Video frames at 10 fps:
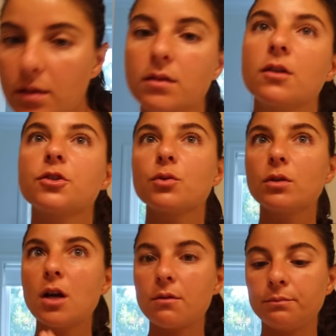this is
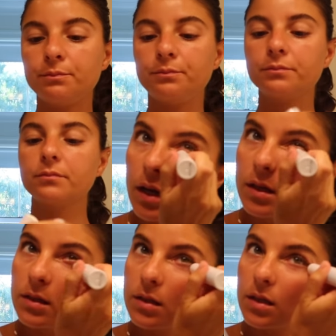Altula.
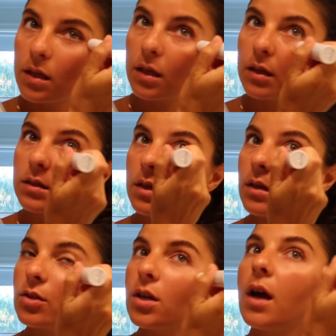Eye stick, it's
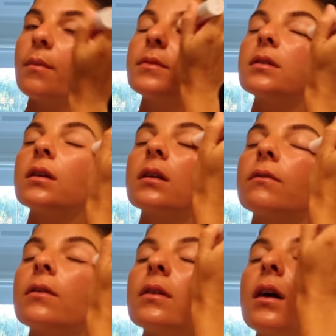like chapstick
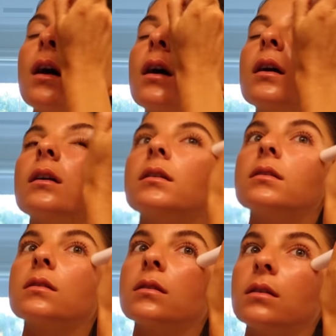for the
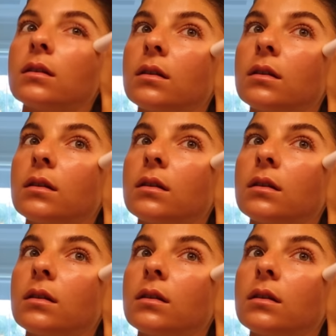eyes.